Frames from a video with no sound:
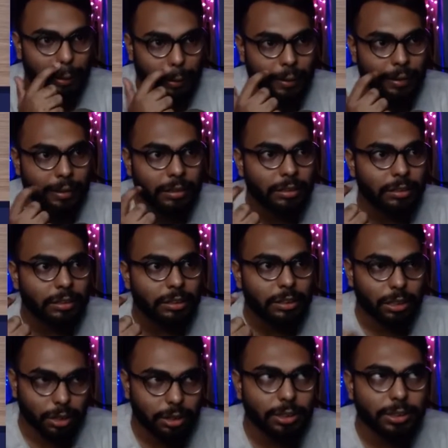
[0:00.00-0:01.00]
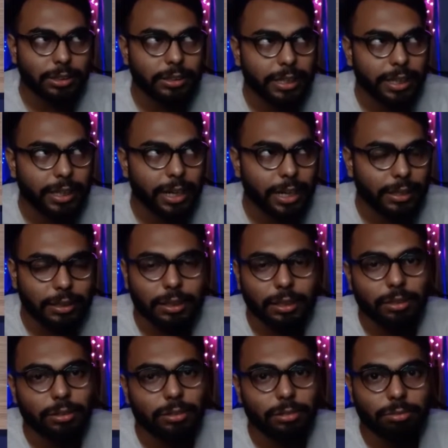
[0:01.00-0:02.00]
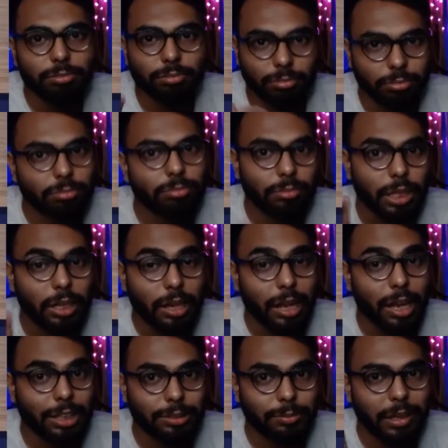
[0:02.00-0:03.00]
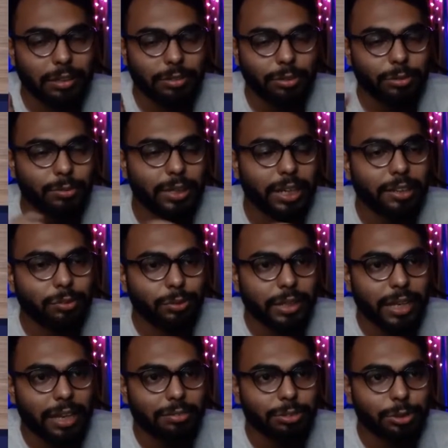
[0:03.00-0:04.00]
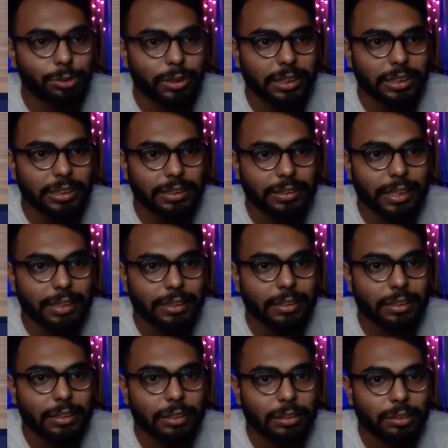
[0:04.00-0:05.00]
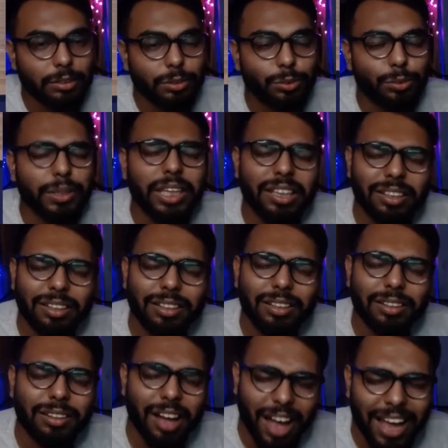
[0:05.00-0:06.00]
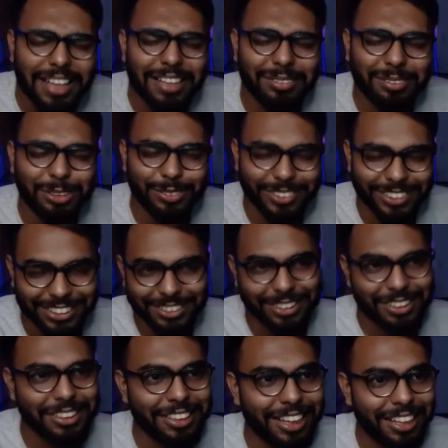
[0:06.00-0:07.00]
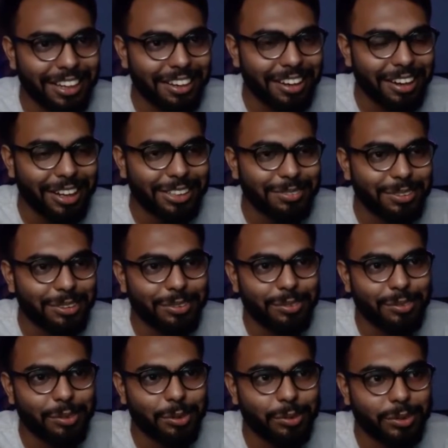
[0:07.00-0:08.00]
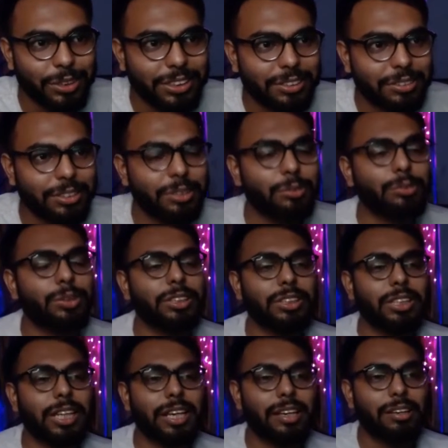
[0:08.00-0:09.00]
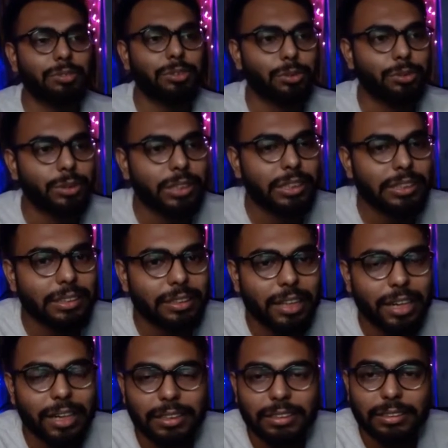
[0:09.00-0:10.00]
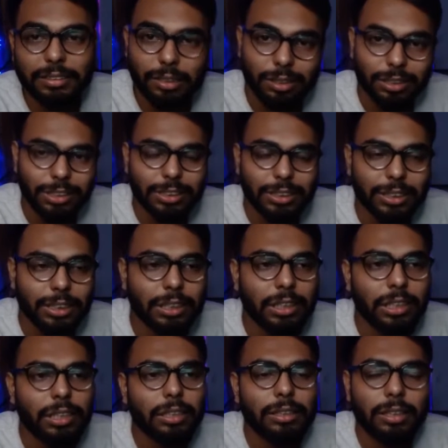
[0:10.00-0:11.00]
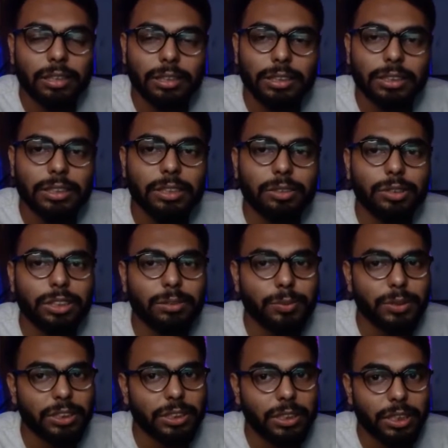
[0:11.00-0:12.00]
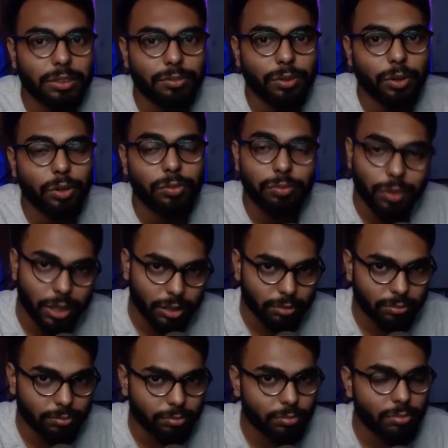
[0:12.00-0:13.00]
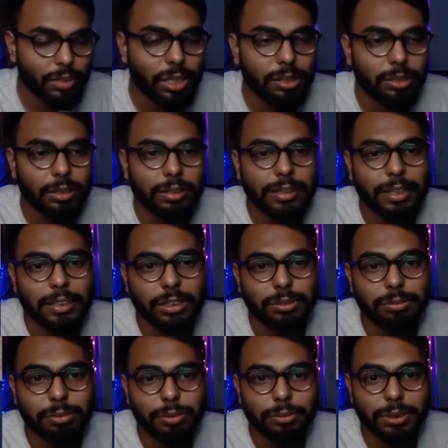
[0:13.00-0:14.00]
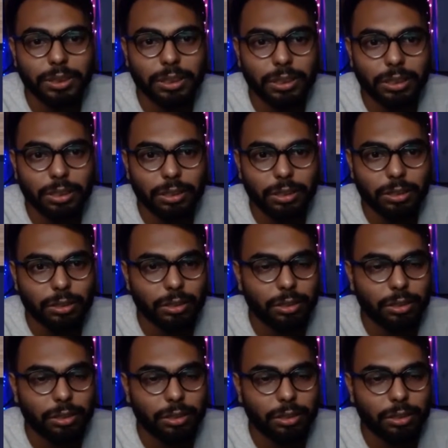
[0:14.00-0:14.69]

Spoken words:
In Thursday, I think, the last platform that we have showcased, that we I have showcased in the last platform in which I have showcased, that is Thursday. Thursday was basically for fun, that is for basically